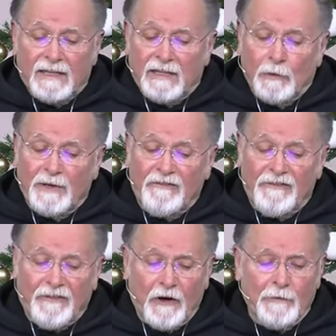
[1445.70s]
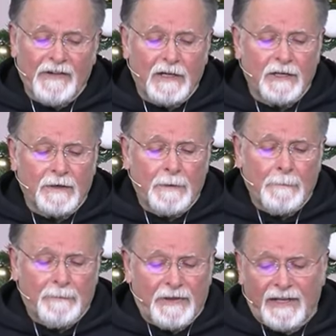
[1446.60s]
They'll be fervent,
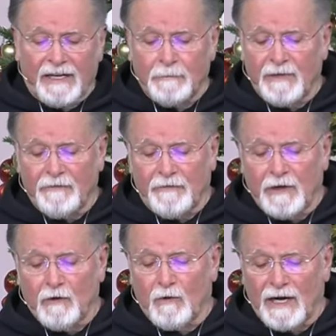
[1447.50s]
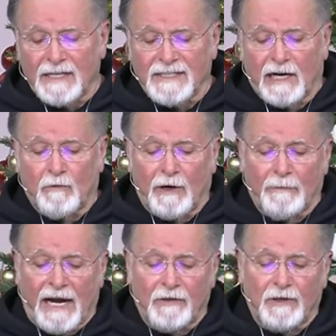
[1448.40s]
but they can be few. Why is that? Well,
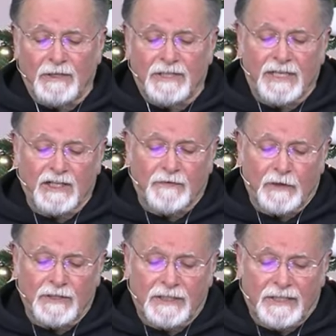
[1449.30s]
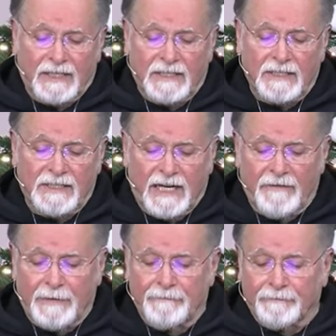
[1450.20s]
Matthew 6, verses 6 and
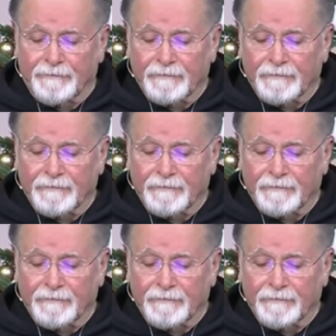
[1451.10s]
7,